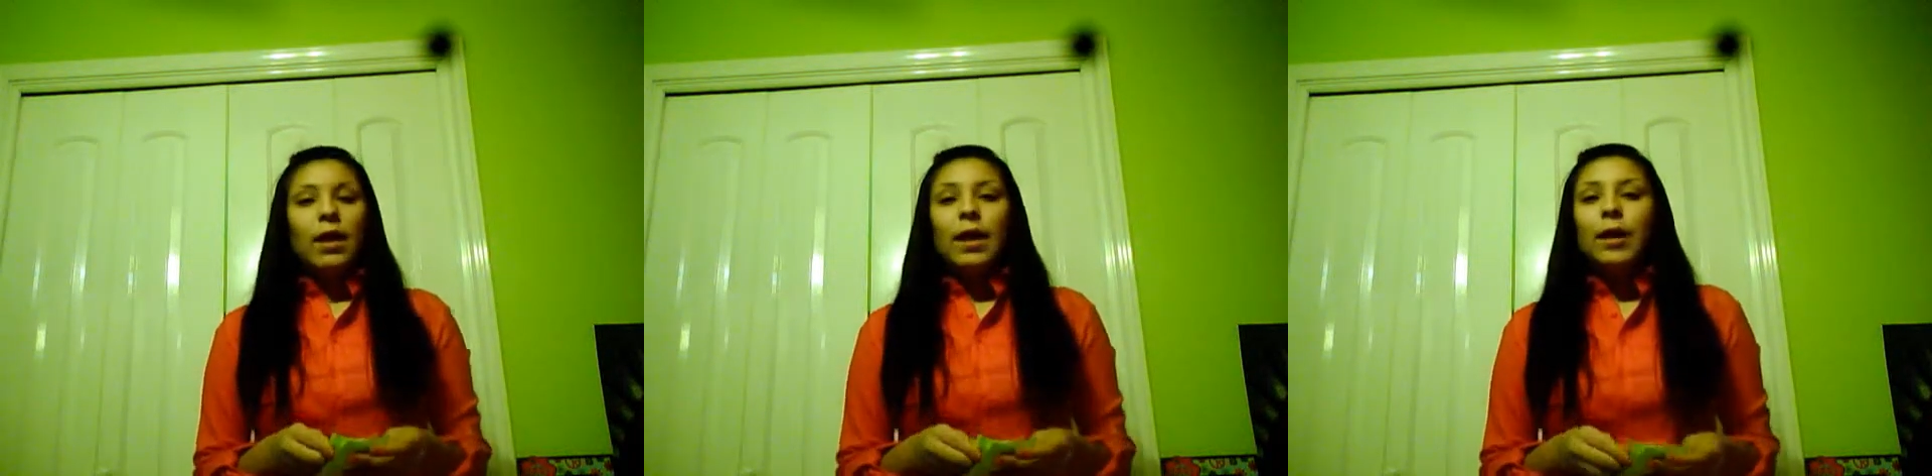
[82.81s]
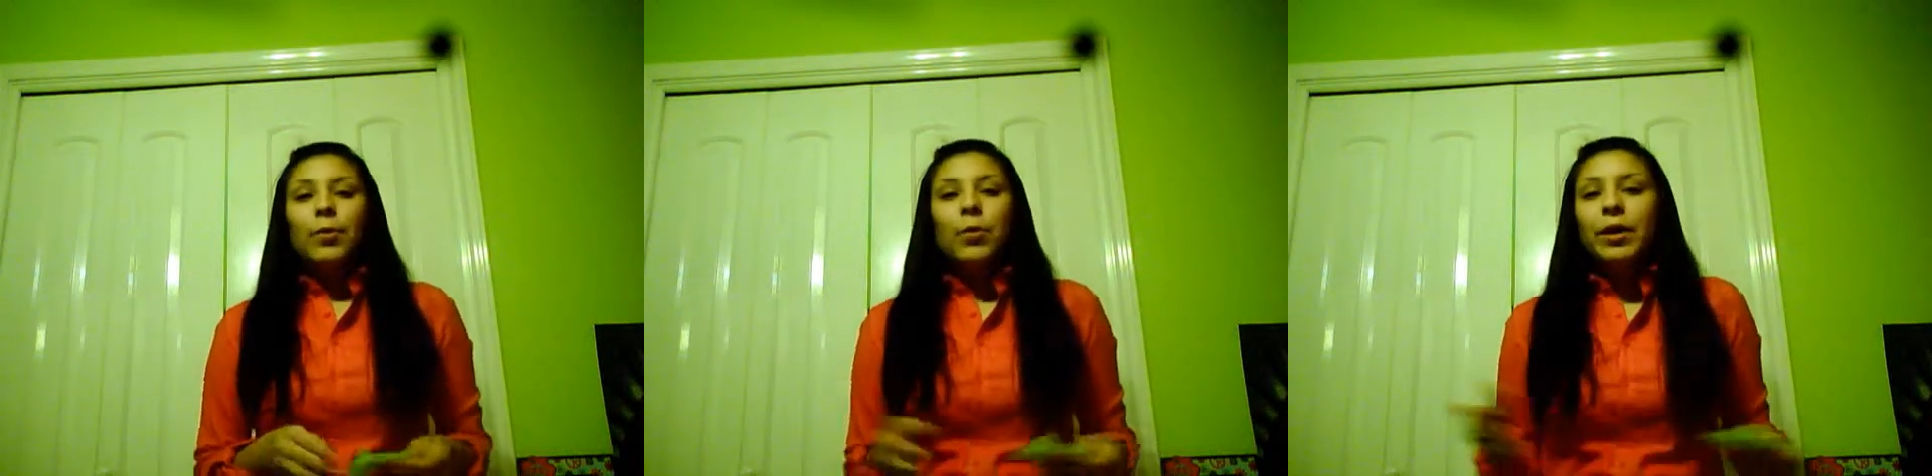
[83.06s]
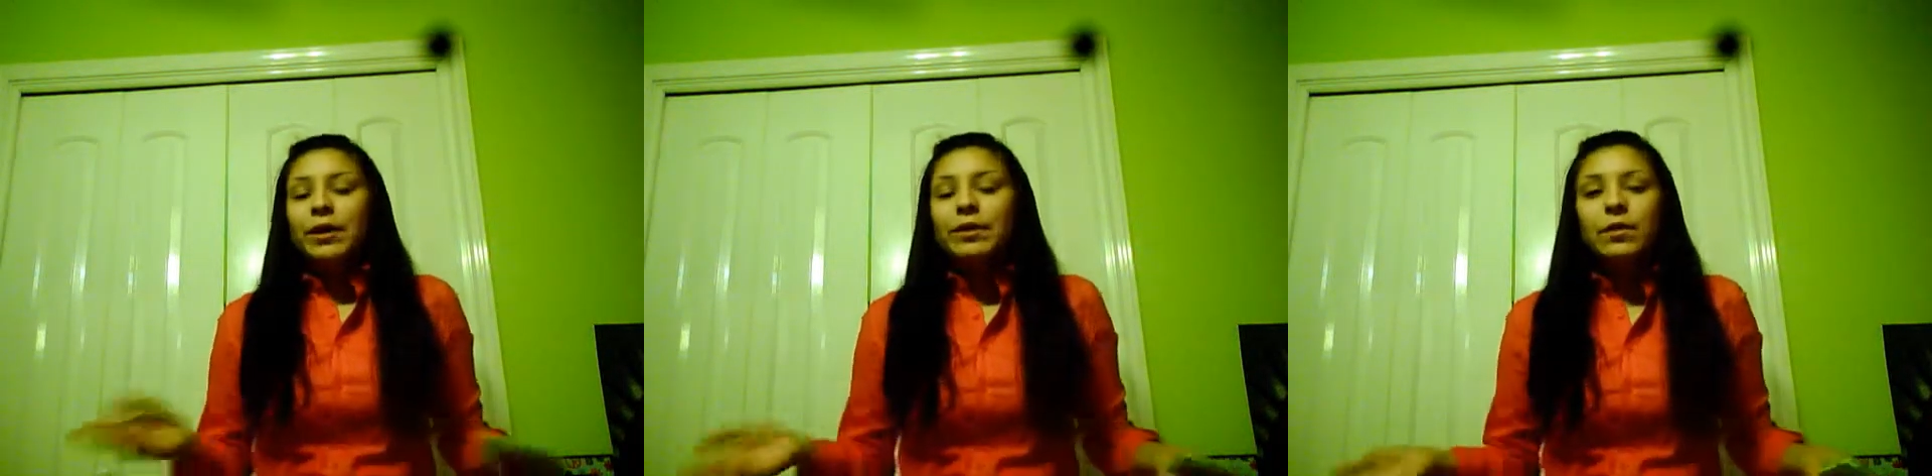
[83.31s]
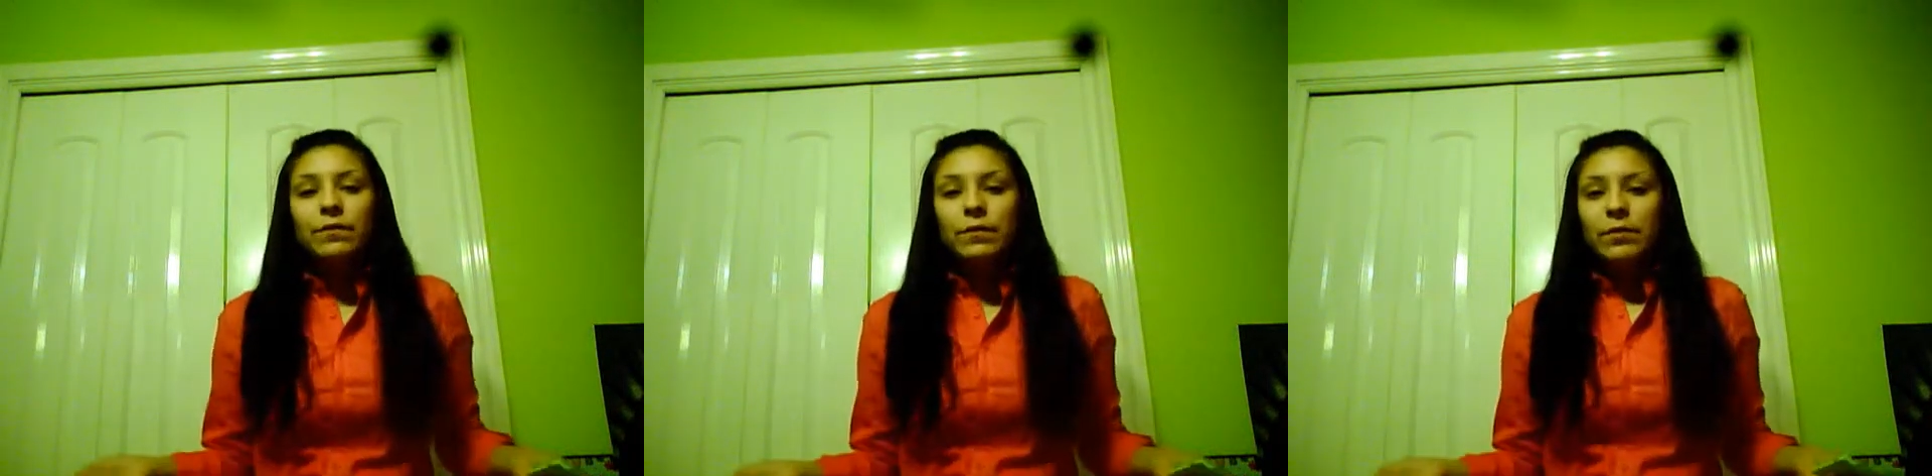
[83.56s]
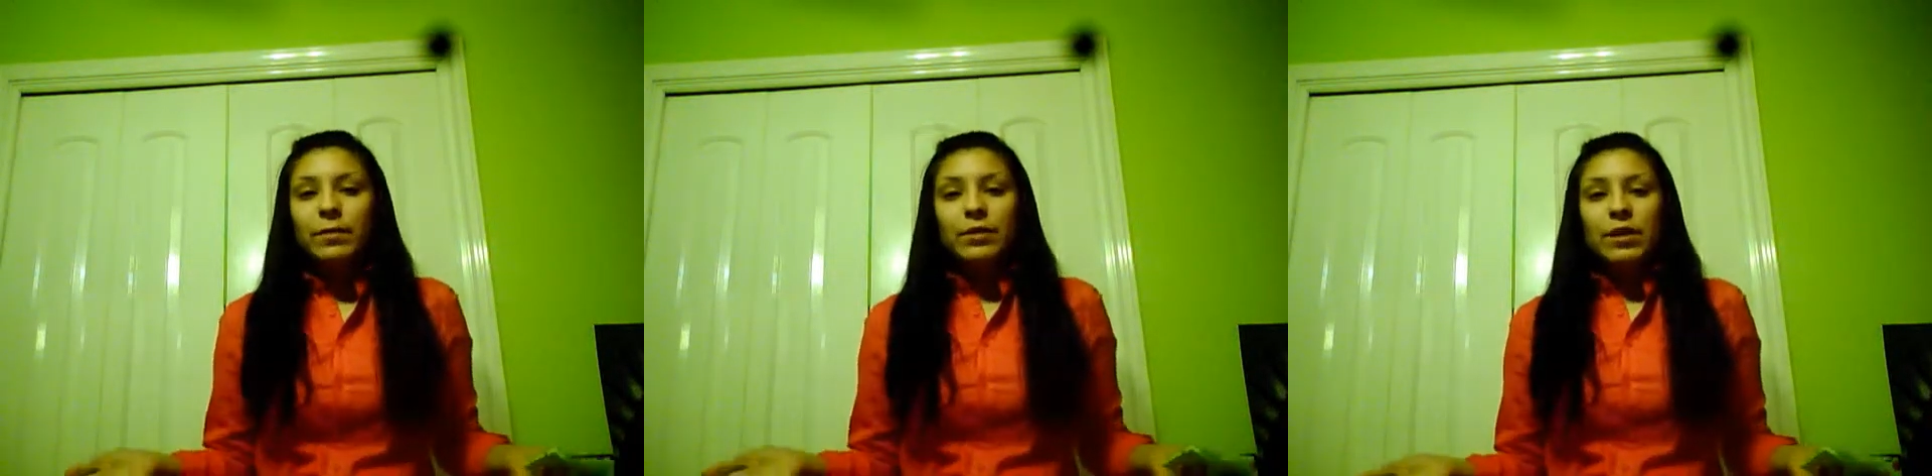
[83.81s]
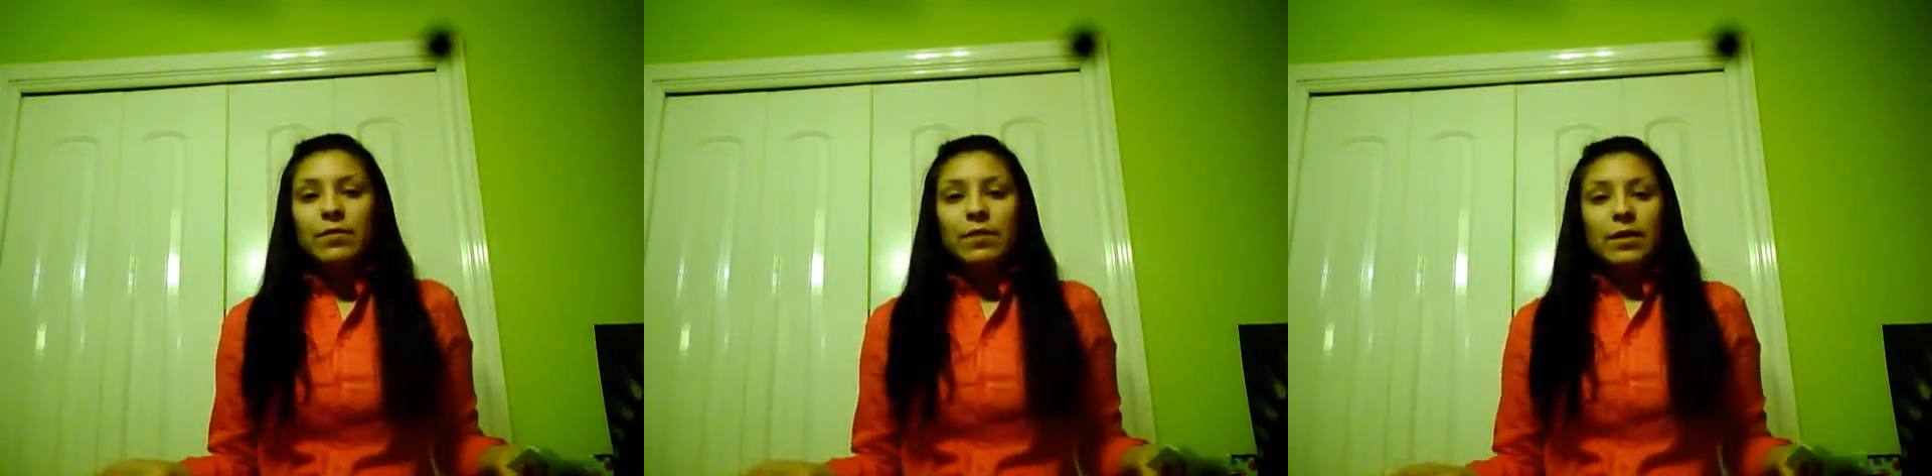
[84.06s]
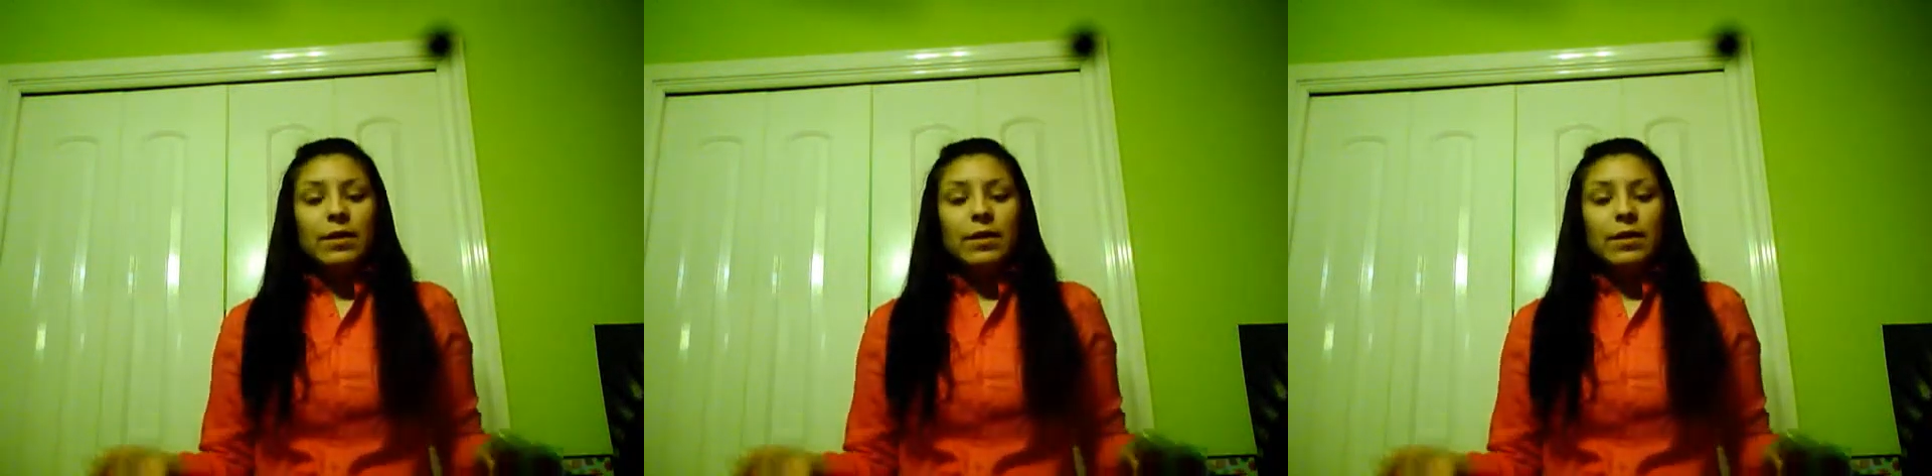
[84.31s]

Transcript: Anyone can suffer from HIV.